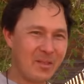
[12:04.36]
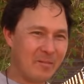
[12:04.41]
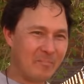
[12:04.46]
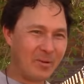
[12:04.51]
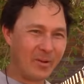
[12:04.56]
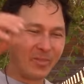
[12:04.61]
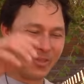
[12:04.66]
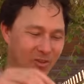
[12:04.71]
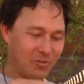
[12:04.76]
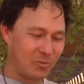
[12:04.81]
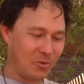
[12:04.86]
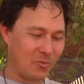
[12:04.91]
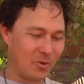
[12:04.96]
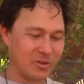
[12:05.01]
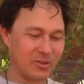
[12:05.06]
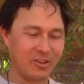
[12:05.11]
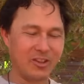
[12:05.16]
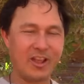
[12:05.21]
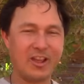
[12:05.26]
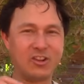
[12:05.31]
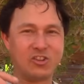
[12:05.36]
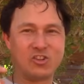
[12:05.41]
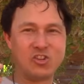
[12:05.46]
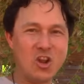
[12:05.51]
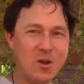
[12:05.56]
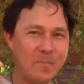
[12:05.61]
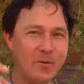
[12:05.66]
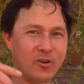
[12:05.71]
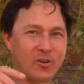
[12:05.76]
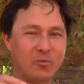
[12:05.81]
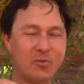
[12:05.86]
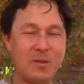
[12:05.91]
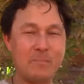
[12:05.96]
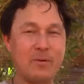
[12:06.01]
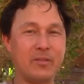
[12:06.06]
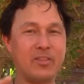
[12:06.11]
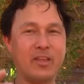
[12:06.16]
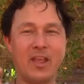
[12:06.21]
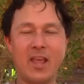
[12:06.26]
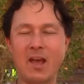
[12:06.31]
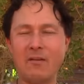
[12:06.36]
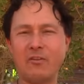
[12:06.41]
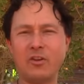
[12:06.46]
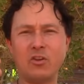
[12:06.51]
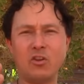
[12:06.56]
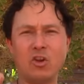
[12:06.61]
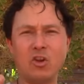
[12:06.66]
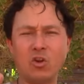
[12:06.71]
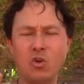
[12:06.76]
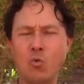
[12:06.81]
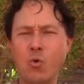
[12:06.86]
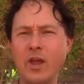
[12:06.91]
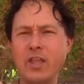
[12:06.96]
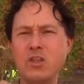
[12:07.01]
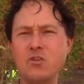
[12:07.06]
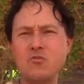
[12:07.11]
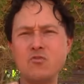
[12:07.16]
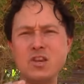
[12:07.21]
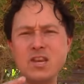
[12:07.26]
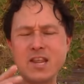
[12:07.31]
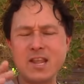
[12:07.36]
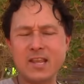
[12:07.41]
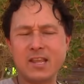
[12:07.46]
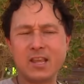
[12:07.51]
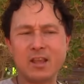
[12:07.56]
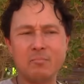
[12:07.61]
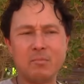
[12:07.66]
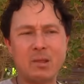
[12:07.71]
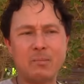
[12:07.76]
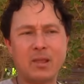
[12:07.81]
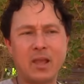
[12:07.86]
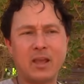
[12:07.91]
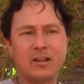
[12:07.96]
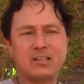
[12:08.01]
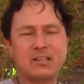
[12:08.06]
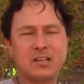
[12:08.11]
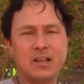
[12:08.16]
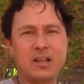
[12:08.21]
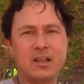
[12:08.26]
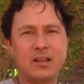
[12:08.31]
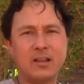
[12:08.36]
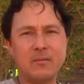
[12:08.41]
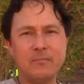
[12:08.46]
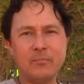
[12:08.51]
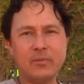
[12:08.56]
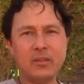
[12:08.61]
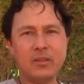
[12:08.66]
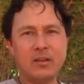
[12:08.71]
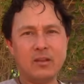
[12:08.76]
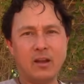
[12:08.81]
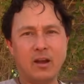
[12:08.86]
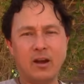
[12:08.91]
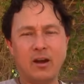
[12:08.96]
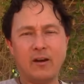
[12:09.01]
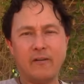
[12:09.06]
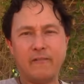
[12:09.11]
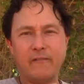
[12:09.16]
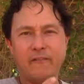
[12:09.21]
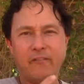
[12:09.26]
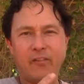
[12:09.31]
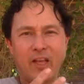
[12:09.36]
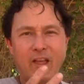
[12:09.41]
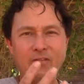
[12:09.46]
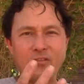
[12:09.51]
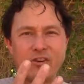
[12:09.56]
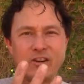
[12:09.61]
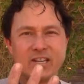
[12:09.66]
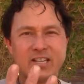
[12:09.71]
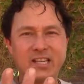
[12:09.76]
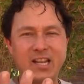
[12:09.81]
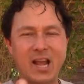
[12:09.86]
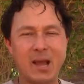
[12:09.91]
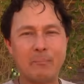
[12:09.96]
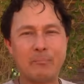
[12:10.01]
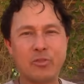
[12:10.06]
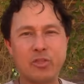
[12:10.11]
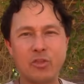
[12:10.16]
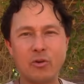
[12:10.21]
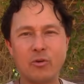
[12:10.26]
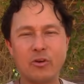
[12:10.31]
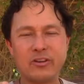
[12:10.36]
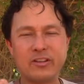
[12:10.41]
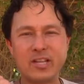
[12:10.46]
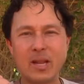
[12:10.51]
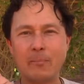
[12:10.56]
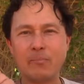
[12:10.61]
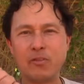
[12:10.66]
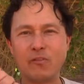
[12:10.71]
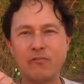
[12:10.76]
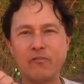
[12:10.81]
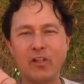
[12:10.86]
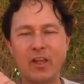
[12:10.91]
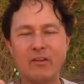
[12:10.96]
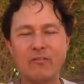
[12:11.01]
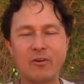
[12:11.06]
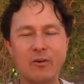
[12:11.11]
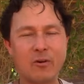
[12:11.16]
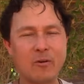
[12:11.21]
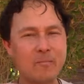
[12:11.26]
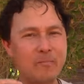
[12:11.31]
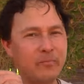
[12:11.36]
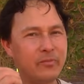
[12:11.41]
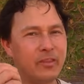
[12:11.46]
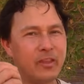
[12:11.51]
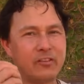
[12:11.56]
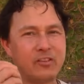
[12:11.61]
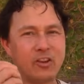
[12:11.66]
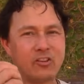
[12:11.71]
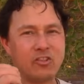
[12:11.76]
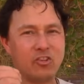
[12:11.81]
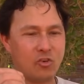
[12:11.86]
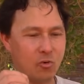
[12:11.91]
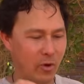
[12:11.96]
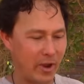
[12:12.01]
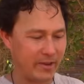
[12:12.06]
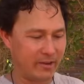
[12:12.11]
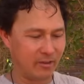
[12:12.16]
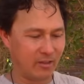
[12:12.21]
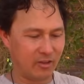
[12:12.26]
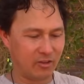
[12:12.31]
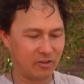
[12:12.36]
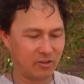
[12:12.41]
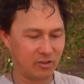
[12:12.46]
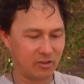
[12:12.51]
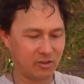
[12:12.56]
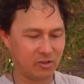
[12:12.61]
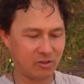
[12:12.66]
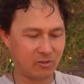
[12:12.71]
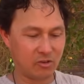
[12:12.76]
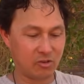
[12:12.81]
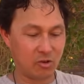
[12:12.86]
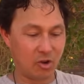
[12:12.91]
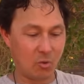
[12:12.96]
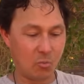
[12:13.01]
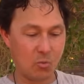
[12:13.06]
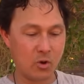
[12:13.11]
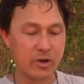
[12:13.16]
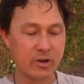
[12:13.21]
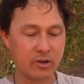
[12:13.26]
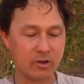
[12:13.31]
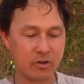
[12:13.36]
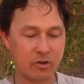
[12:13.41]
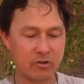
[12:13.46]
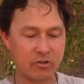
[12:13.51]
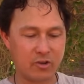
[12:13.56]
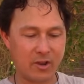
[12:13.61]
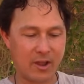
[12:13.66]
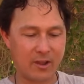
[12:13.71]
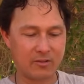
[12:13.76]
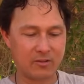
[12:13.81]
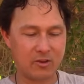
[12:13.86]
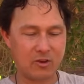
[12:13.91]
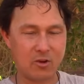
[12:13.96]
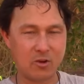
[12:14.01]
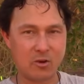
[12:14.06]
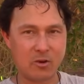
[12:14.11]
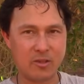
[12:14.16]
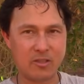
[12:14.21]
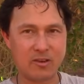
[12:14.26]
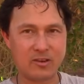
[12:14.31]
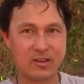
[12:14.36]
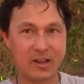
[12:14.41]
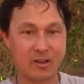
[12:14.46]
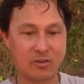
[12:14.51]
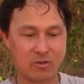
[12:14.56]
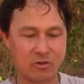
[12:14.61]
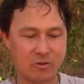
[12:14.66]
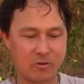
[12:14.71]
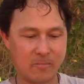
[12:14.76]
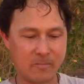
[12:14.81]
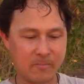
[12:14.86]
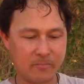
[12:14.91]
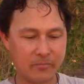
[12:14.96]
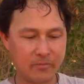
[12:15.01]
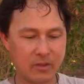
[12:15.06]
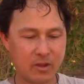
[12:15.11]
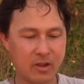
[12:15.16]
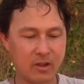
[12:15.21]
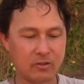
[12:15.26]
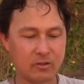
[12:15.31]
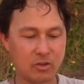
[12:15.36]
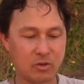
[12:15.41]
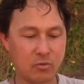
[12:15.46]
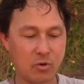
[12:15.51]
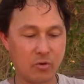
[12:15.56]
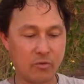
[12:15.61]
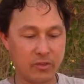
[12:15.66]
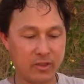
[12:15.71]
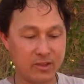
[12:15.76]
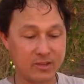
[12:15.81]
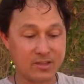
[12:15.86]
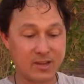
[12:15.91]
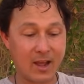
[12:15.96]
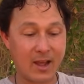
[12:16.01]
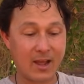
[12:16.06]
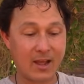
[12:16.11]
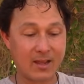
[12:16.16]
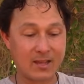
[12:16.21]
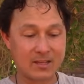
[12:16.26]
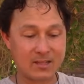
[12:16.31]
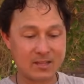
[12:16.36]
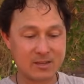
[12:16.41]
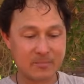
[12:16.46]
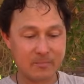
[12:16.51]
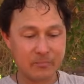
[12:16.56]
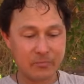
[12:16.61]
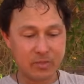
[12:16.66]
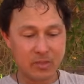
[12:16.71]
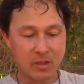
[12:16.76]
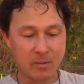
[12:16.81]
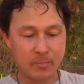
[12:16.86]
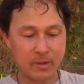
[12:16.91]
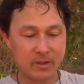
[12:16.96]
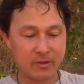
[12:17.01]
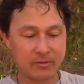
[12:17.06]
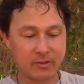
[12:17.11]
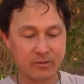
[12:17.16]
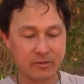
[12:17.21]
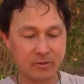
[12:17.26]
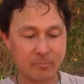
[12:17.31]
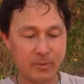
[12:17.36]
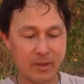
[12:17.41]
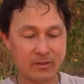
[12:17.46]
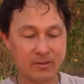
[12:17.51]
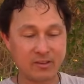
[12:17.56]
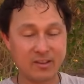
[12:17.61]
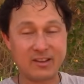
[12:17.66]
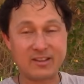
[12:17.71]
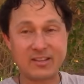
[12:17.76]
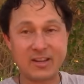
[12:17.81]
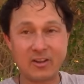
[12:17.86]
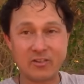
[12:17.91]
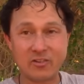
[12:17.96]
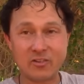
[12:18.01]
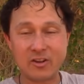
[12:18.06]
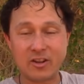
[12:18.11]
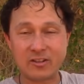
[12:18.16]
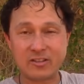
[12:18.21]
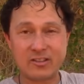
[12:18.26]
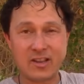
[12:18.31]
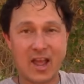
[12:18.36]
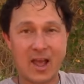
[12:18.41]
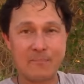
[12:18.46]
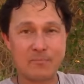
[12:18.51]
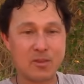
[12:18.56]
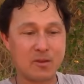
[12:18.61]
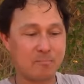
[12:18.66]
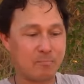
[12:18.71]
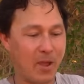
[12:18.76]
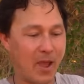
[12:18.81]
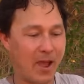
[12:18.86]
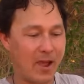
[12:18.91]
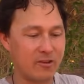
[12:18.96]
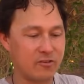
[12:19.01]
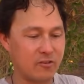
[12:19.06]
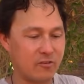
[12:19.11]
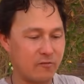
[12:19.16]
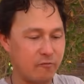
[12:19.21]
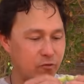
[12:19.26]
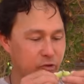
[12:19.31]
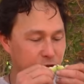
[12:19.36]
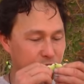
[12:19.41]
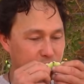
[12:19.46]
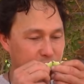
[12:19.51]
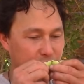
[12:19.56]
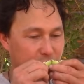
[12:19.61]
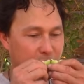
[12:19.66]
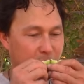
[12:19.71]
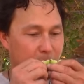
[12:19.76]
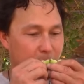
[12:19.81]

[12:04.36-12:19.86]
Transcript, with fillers: But this one wasn't like super sweet, but they have a quite unique and maybe I'd say flavor depth or depth of flavor that's actually quite delicious. So I would encourage you guys, you know, in the desert to grow these guys because these are basically desert adapted passion fruits.